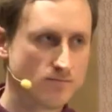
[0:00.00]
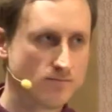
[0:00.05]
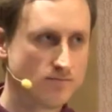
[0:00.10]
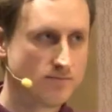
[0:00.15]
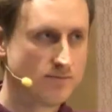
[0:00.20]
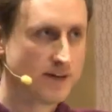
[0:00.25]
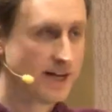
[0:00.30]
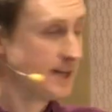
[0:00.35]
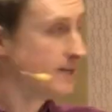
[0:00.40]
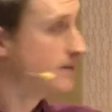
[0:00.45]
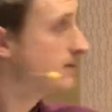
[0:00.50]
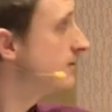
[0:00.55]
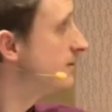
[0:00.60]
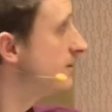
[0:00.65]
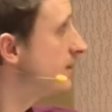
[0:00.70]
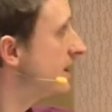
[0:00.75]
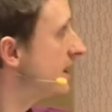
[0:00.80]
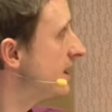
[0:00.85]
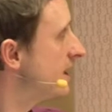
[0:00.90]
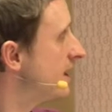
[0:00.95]
men,
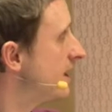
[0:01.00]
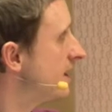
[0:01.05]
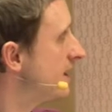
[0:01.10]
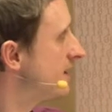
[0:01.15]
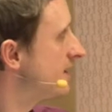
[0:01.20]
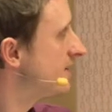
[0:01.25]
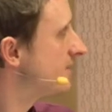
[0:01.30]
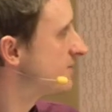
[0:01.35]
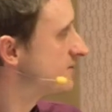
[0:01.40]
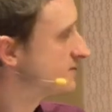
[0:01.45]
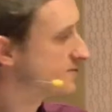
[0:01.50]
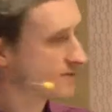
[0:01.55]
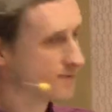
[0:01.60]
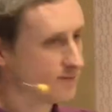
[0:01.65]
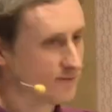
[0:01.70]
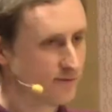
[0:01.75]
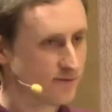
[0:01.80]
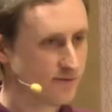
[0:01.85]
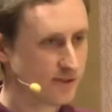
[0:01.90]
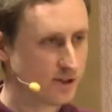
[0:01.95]
and it was
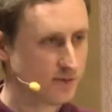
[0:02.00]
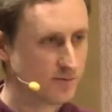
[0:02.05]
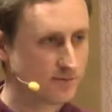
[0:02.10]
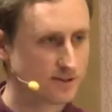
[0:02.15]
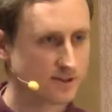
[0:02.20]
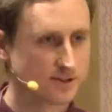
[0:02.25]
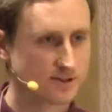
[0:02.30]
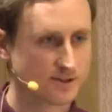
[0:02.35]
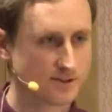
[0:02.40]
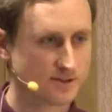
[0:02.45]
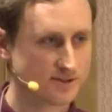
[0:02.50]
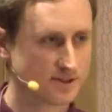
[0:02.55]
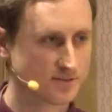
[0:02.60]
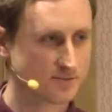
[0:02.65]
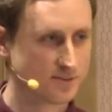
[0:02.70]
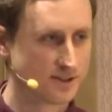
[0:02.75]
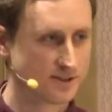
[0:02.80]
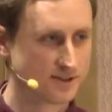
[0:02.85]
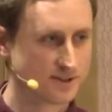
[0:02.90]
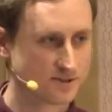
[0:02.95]
filmed using
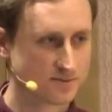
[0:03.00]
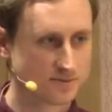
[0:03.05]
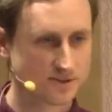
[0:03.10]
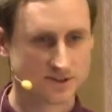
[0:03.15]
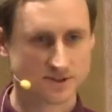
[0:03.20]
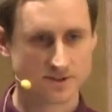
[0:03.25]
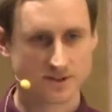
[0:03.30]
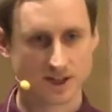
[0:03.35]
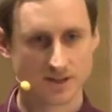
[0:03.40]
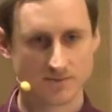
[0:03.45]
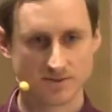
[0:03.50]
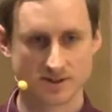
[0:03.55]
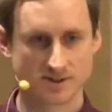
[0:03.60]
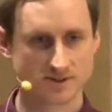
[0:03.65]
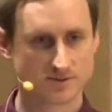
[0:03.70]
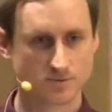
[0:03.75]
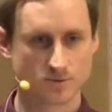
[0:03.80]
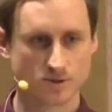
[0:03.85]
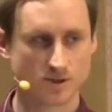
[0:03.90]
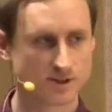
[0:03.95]
participants who came into
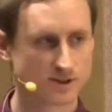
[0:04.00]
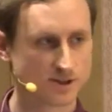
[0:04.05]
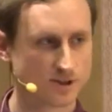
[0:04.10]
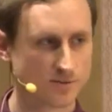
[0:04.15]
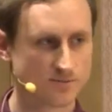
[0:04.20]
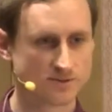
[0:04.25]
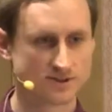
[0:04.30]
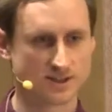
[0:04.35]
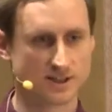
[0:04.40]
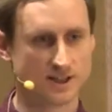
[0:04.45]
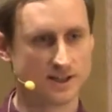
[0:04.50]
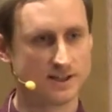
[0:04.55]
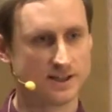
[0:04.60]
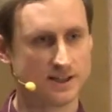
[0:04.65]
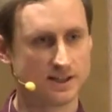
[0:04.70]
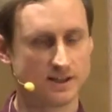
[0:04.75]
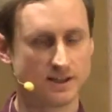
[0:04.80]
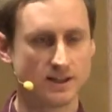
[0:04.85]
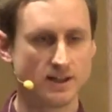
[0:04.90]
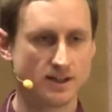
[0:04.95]
some workshops, and
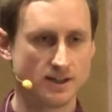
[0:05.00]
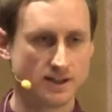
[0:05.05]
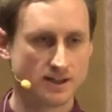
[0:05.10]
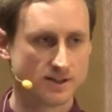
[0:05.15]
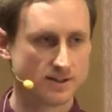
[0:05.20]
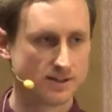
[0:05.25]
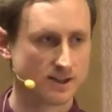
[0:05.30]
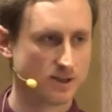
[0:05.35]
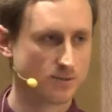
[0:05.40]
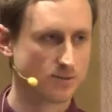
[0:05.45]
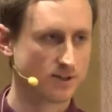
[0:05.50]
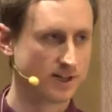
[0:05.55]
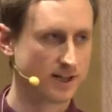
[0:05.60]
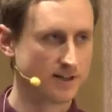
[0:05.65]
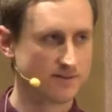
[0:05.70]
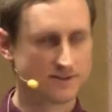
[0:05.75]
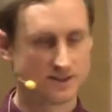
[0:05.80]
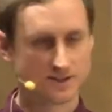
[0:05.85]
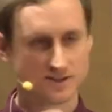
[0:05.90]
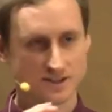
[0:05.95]
then they were kind
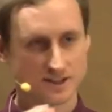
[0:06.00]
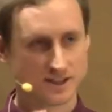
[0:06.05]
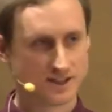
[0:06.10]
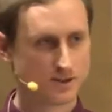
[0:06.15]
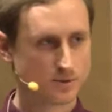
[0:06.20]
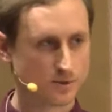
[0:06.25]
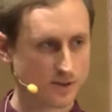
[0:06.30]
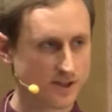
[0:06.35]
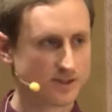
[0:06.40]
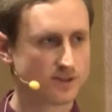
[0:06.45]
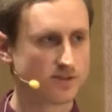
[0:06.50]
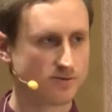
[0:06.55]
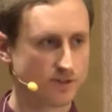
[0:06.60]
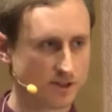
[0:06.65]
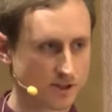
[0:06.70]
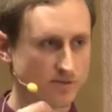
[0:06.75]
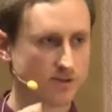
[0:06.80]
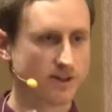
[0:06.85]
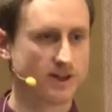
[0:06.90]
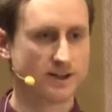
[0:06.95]
of digitally tweaked and
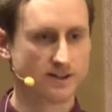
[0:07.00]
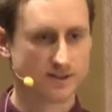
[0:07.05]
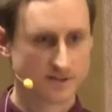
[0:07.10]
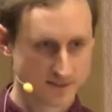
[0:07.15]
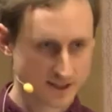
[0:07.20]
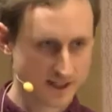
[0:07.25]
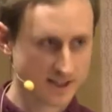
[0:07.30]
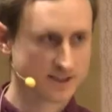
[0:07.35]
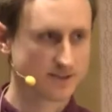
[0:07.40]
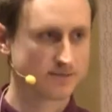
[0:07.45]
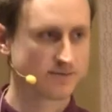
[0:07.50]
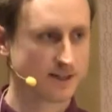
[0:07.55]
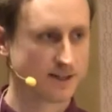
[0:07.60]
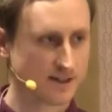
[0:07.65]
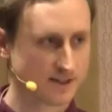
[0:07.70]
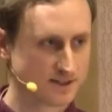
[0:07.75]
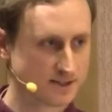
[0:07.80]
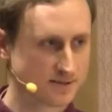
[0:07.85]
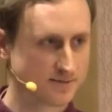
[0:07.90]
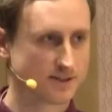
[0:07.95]
recreated tens of
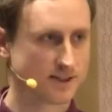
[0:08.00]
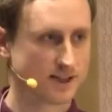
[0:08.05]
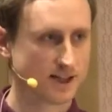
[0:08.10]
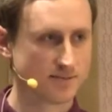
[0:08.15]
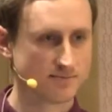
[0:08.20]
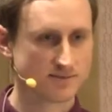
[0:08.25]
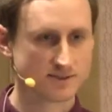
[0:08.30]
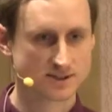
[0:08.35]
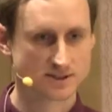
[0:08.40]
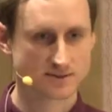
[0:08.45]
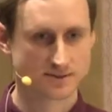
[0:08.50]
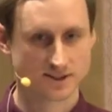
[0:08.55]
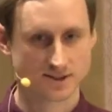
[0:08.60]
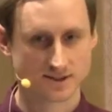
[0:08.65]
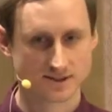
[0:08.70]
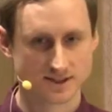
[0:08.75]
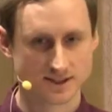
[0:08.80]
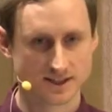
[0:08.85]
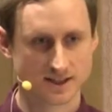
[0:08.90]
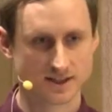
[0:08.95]
thousands of times, so it
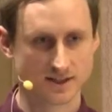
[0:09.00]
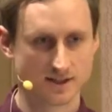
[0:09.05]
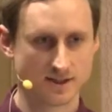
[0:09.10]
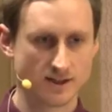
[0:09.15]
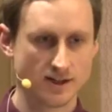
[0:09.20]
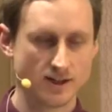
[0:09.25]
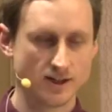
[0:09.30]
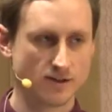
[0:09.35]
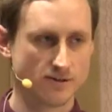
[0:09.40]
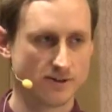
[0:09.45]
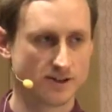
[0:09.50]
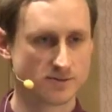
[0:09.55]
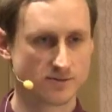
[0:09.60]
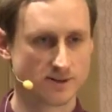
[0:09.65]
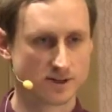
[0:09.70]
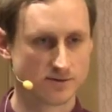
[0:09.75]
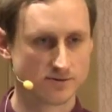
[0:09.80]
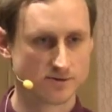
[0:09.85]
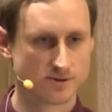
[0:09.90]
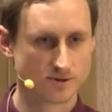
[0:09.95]
looks like a
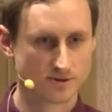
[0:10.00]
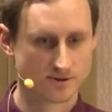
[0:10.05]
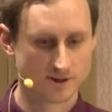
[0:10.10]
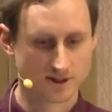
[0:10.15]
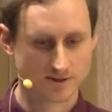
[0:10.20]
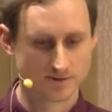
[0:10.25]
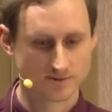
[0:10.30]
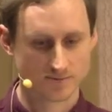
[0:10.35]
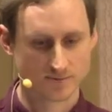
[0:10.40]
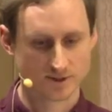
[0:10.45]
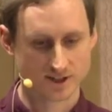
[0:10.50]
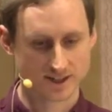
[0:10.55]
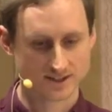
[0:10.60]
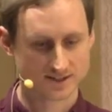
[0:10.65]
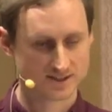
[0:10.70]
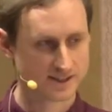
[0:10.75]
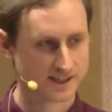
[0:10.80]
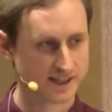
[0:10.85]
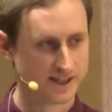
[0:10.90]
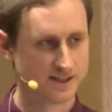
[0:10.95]
regimental photograph, but at
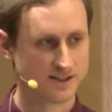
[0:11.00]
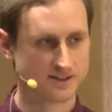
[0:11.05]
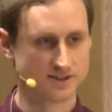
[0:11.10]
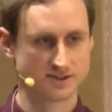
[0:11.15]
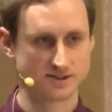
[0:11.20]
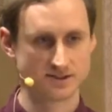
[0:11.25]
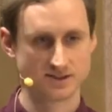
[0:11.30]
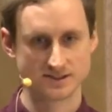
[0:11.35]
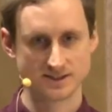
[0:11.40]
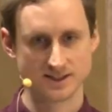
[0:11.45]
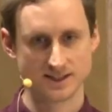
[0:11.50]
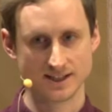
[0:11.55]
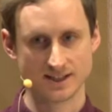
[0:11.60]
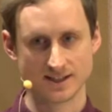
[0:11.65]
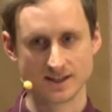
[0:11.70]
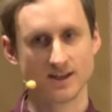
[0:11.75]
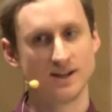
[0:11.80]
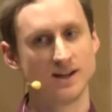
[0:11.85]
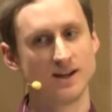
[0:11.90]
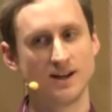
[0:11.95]
scale it just looks like
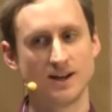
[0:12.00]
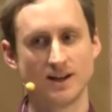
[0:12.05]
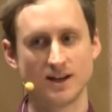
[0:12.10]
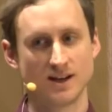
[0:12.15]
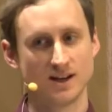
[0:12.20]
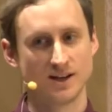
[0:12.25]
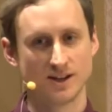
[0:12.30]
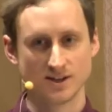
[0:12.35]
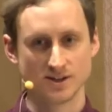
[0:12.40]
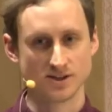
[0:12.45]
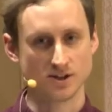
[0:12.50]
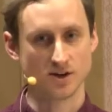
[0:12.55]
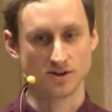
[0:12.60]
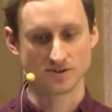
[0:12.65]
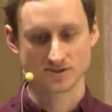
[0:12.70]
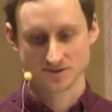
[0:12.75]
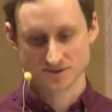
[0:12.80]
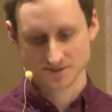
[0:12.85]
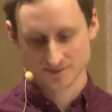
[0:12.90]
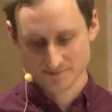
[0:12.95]

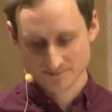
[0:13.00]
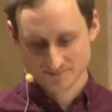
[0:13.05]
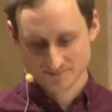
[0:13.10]
dots.